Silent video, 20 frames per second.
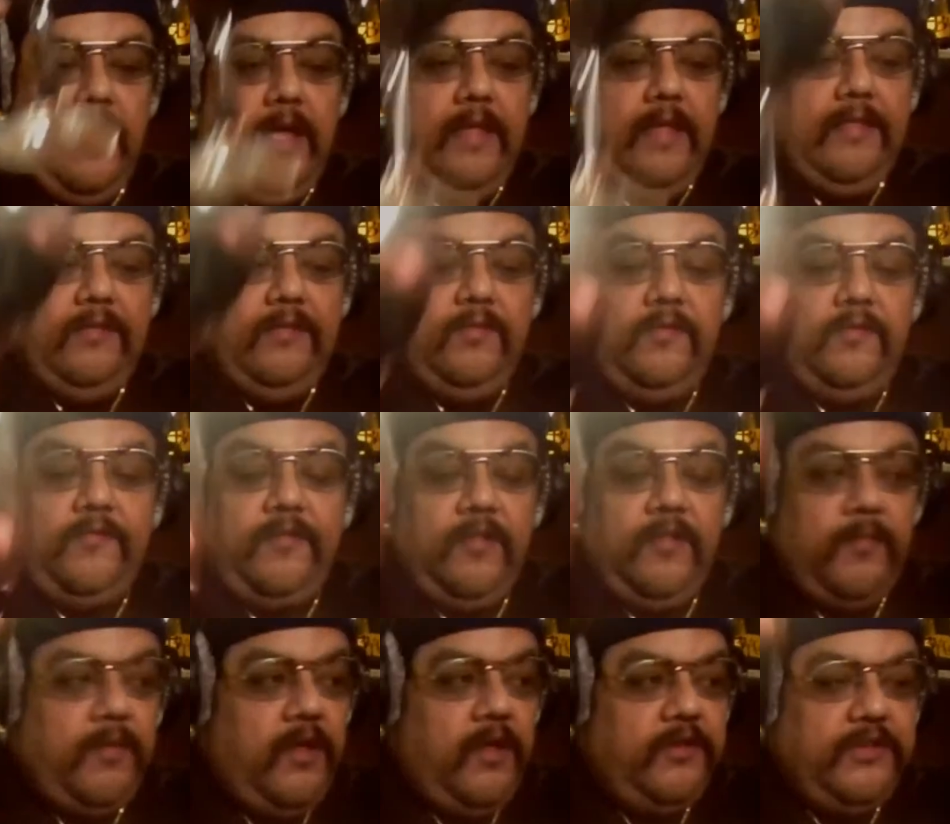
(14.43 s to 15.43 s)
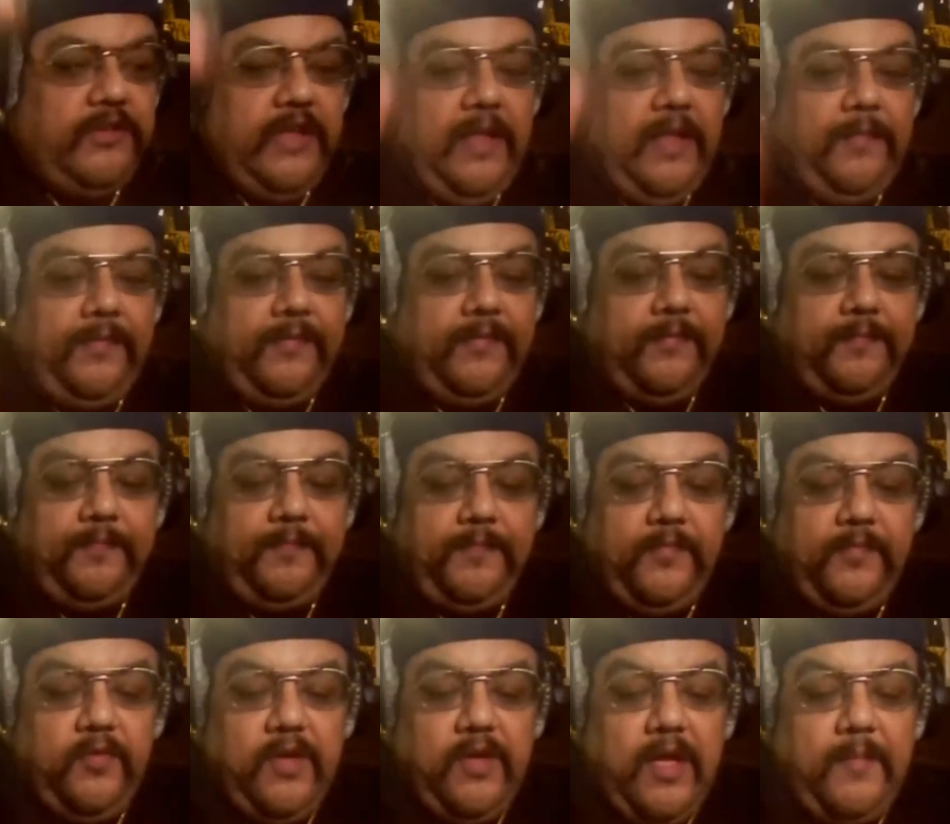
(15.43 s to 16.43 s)
This one's for LeBron James,
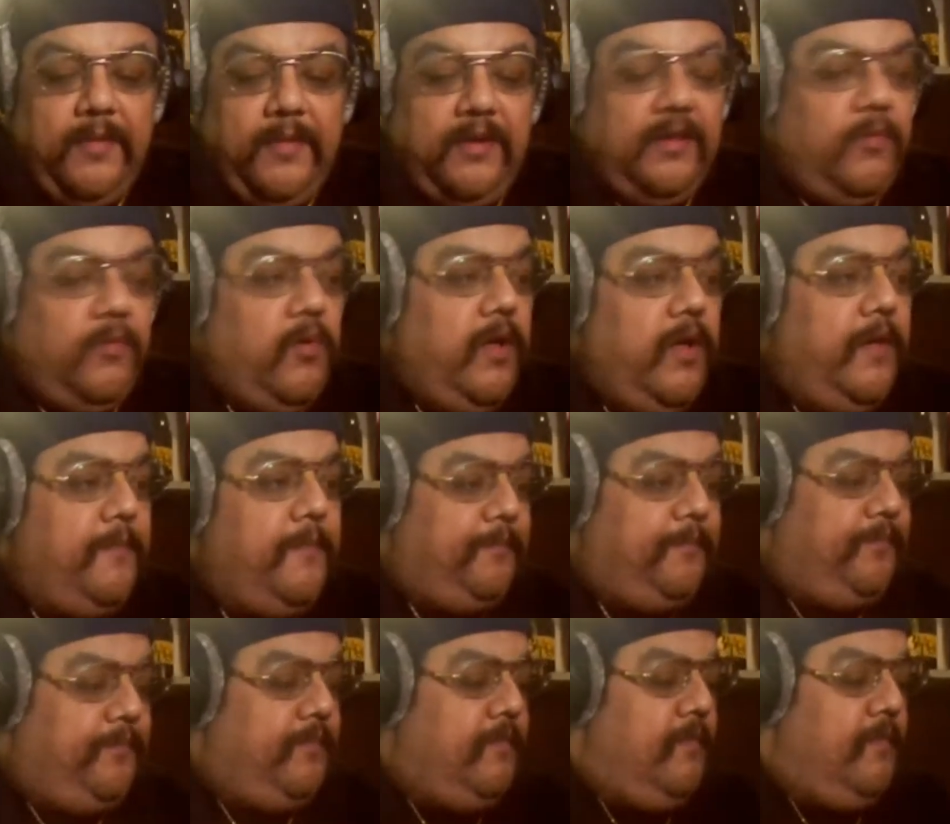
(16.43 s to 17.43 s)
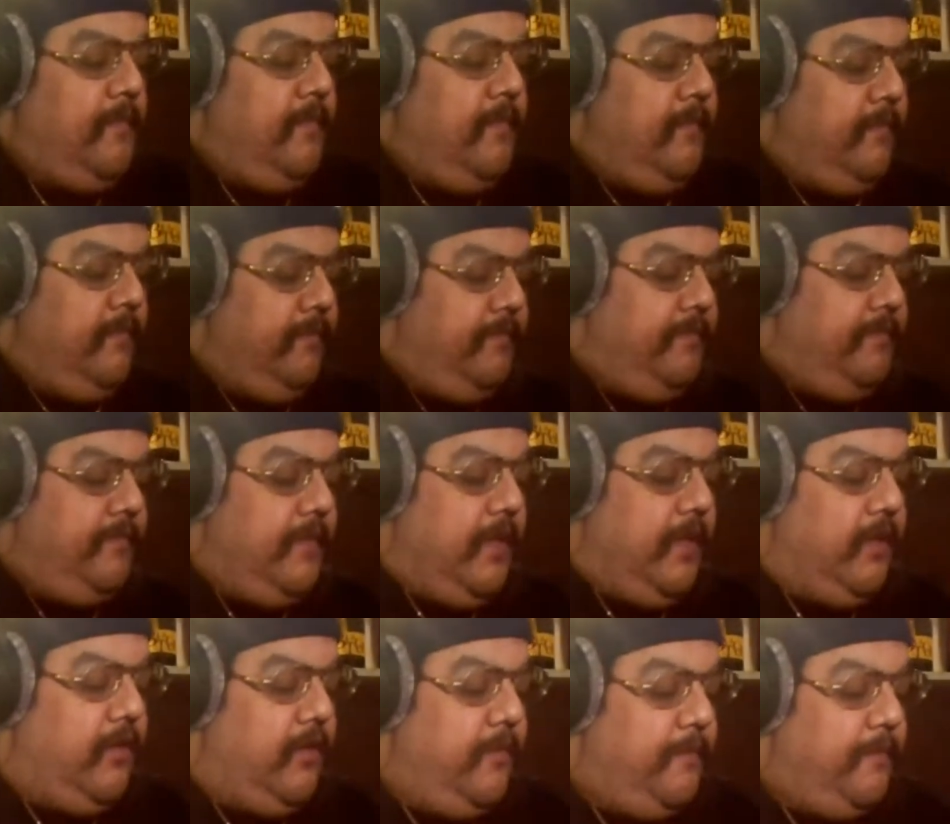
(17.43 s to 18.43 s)
who got me into wine.
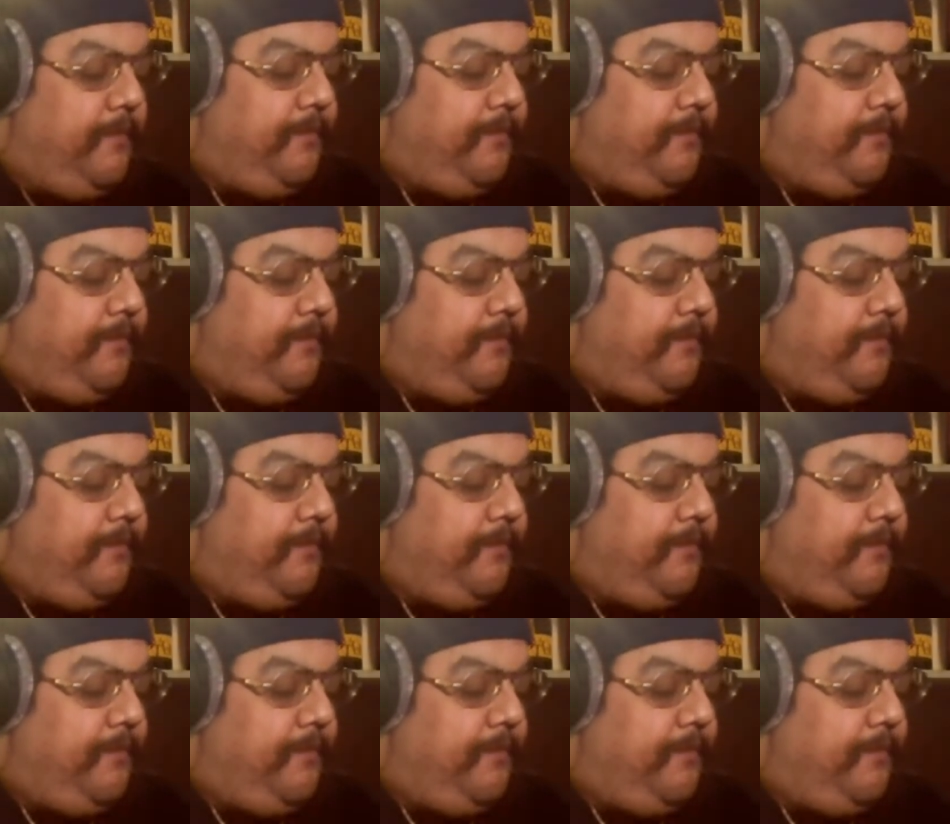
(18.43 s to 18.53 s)
Thank you.